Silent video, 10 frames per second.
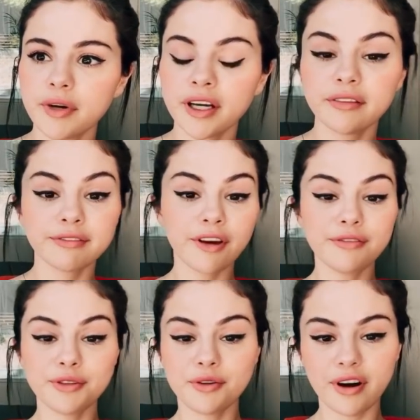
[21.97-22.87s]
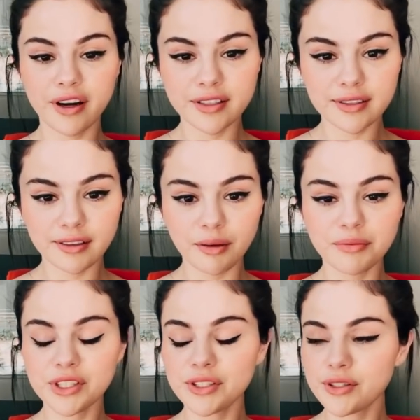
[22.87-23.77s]
I love you guys and I
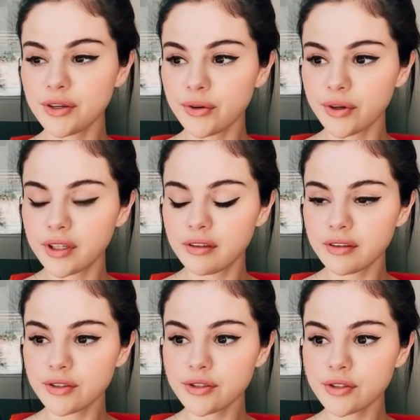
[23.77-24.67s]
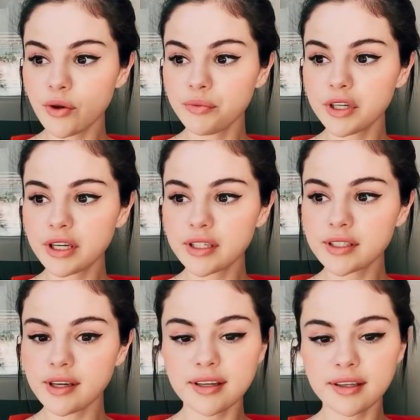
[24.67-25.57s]
miss you, and there's so many
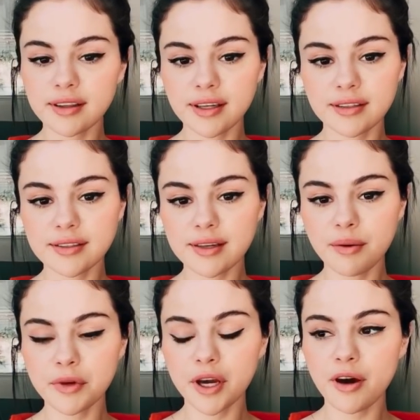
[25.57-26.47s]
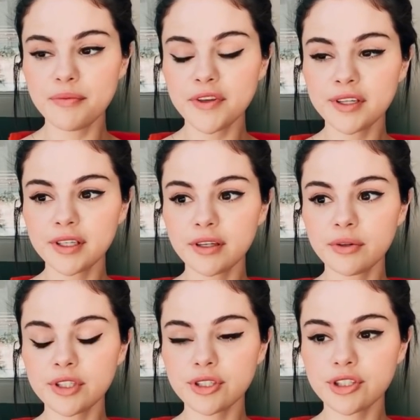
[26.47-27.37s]
exciting things coming up that I can't
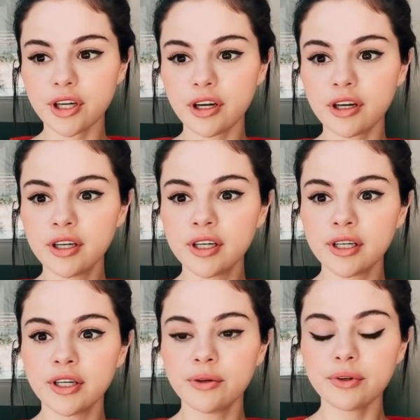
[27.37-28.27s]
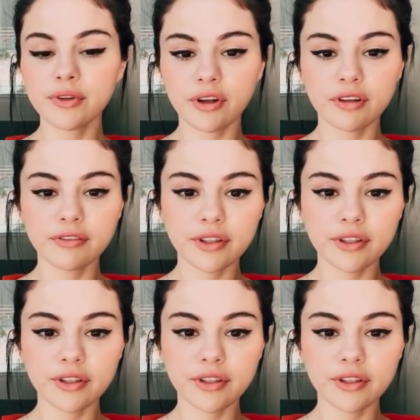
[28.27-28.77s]
wait to share with all of